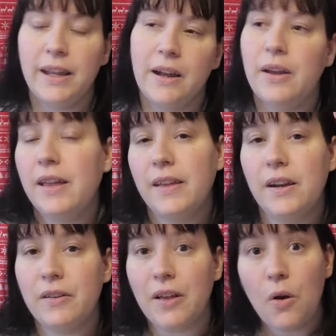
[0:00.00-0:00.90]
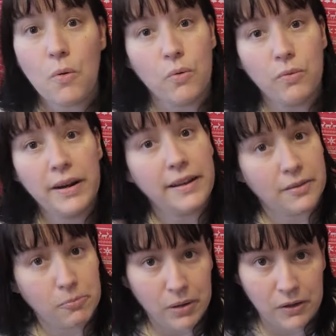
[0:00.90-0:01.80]
You know, and then I was like, oh, I need
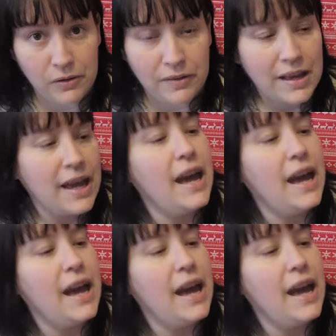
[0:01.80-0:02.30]
some boots.